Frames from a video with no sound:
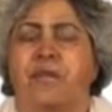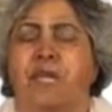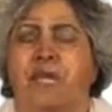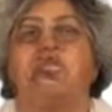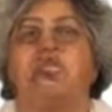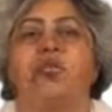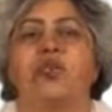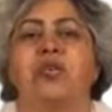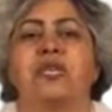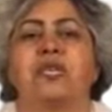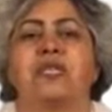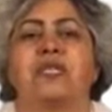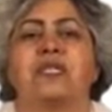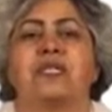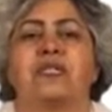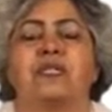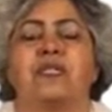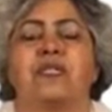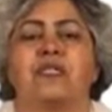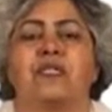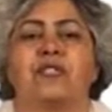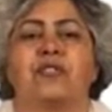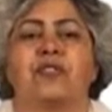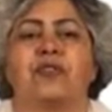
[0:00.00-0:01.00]
Julius
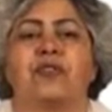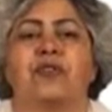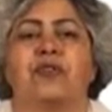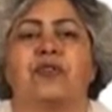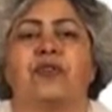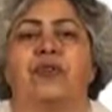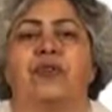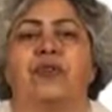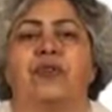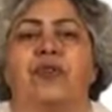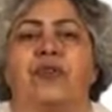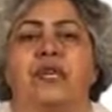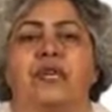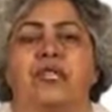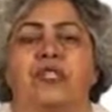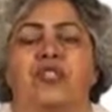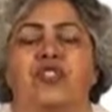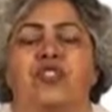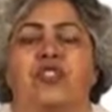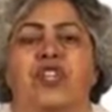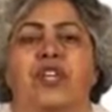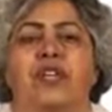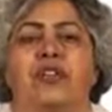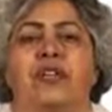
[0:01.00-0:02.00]
Caesar, you know, is
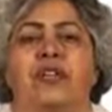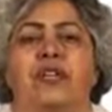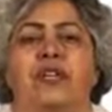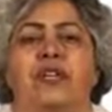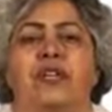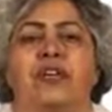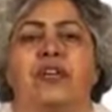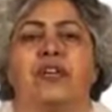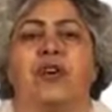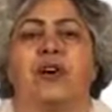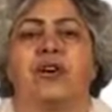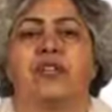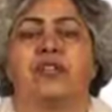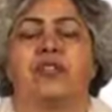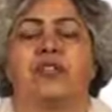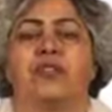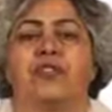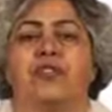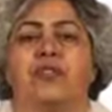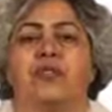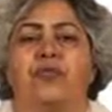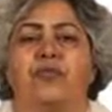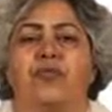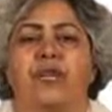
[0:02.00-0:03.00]
generally not
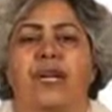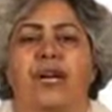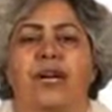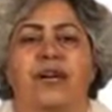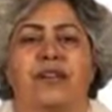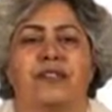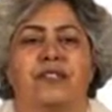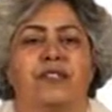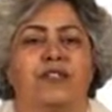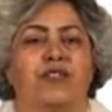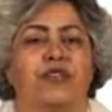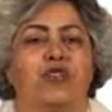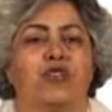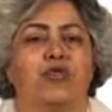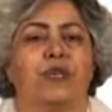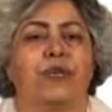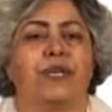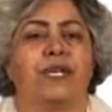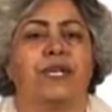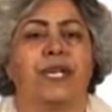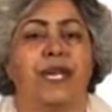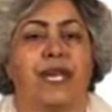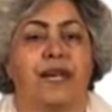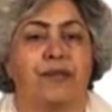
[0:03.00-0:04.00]
known as a
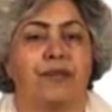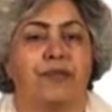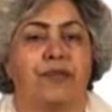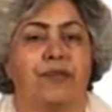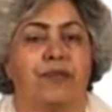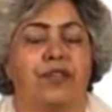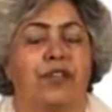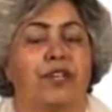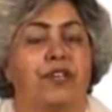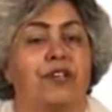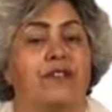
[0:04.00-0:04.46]
Roman emperor.